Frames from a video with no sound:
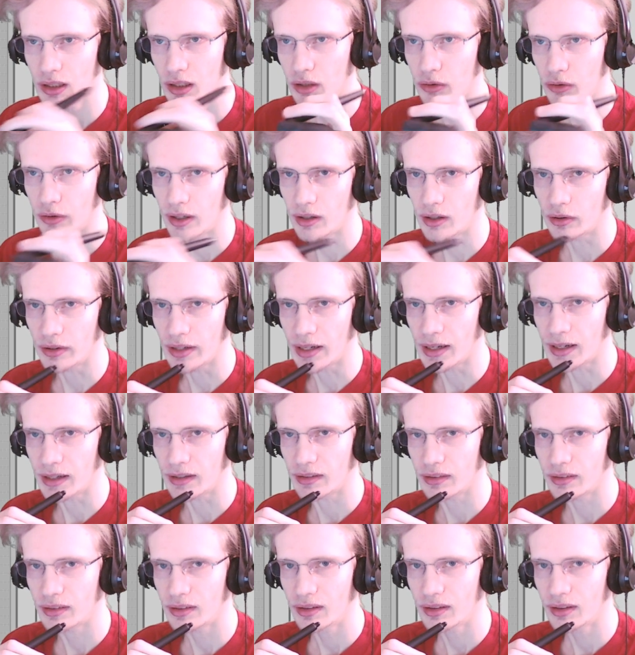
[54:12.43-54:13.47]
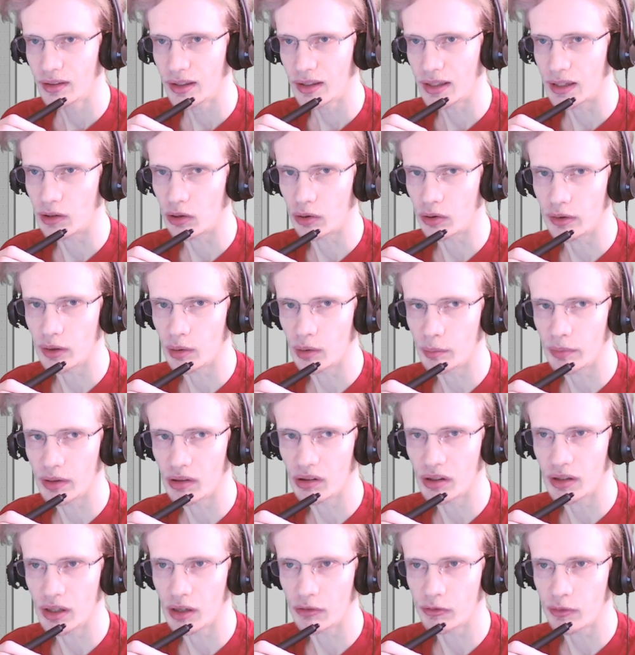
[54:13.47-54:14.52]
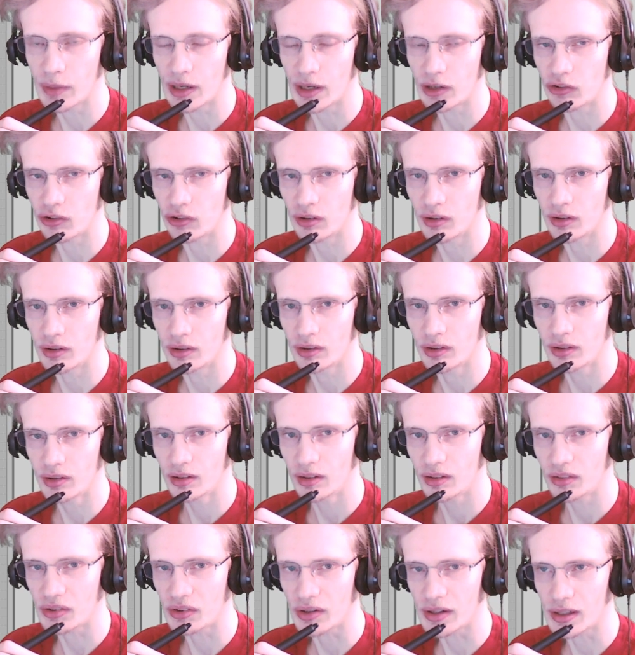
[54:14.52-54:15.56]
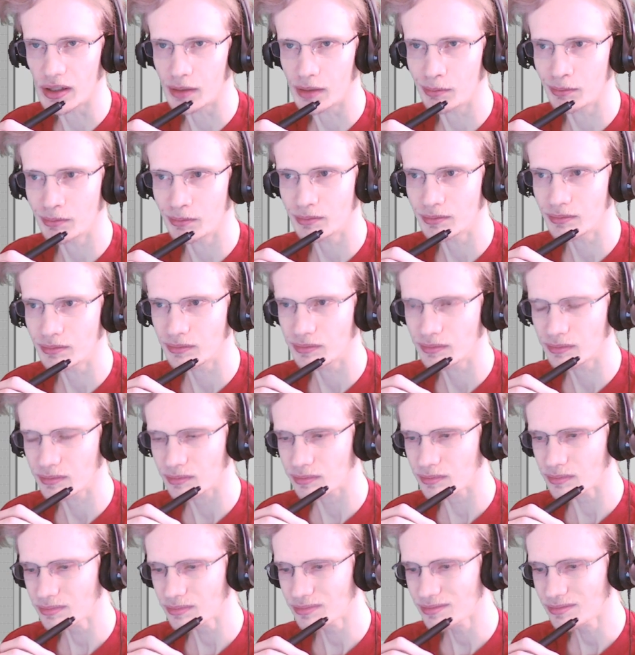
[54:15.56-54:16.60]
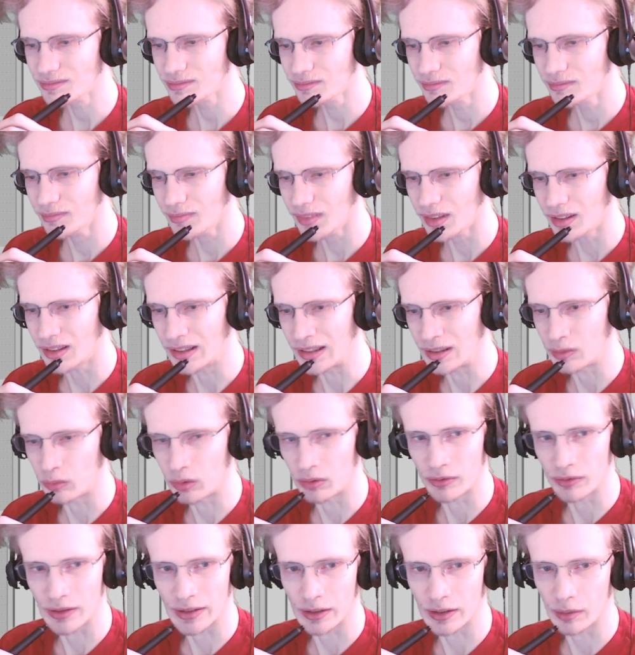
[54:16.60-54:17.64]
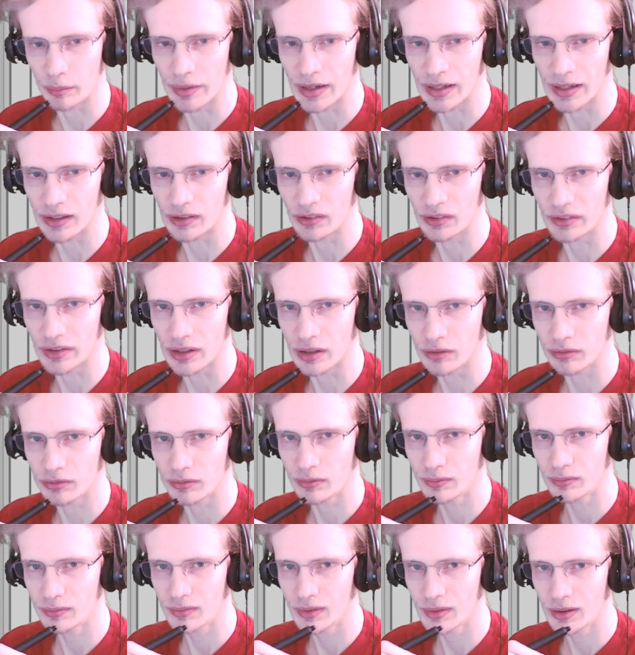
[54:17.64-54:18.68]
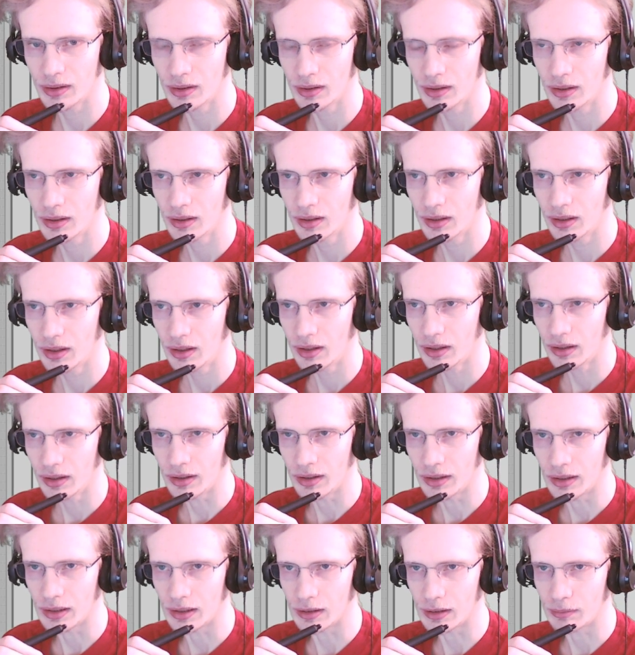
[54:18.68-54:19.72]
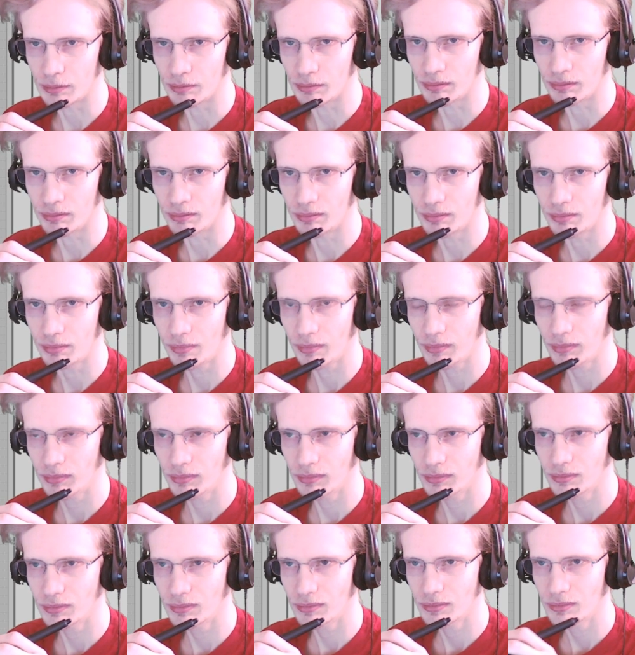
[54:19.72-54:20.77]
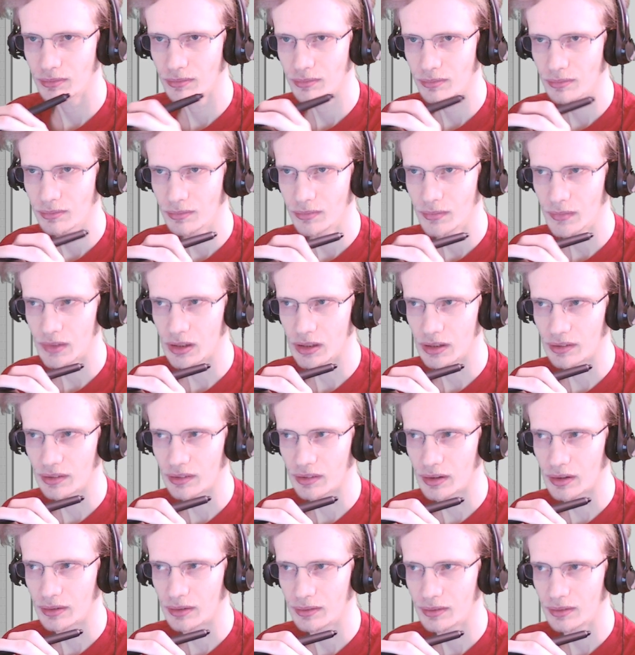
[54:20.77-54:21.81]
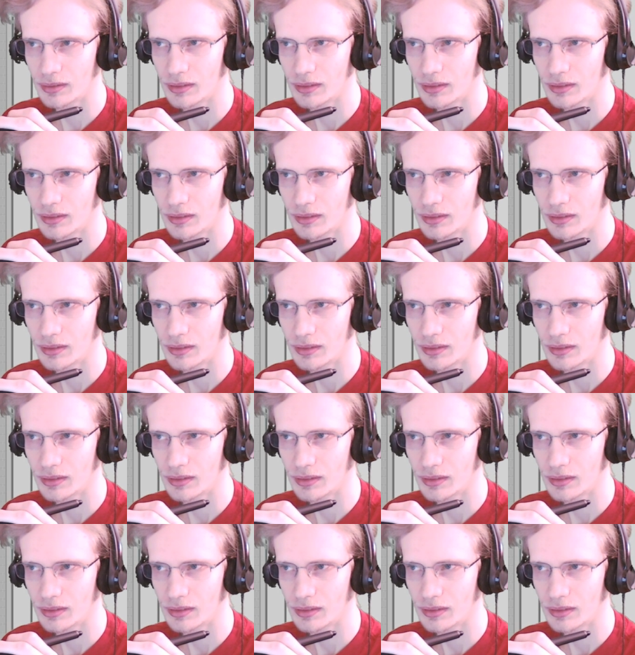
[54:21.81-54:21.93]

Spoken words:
Create all that, get all your billing information set up with like your bank and stuff. Let's see.